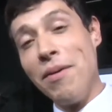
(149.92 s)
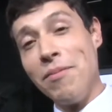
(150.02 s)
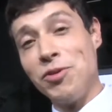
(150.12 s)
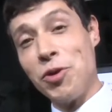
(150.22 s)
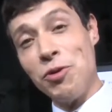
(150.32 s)

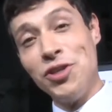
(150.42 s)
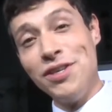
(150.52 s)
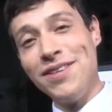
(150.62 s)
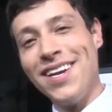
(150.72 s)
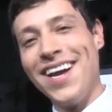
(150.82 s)
I'm, a
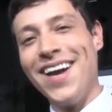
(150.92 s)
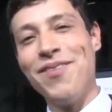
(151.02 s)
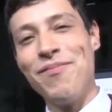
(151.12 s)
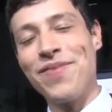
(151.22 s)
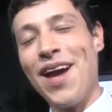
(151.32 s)
Trojan.
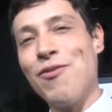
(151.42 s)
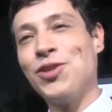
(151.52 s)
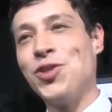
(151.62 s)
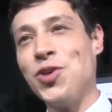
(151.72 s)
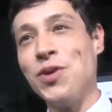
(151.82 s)
Um, I went
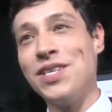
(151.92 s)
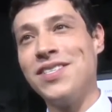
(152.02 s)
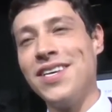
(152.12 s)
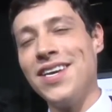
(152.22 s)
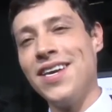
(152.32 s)
to
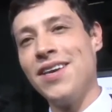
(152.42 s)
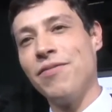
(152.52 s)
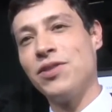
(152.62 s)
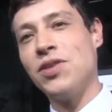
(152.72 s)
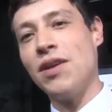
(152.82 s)
USC.
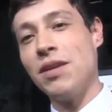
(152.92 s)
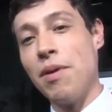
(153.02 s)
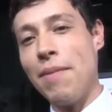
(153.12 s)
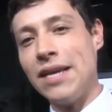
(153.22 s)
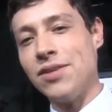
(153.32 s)
I did my
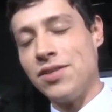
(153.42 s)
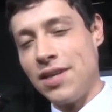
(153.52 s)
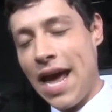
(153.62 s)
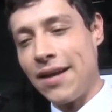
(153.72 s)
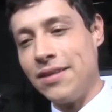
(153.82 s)
master's
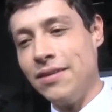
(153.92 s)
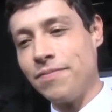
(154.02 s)
in acting.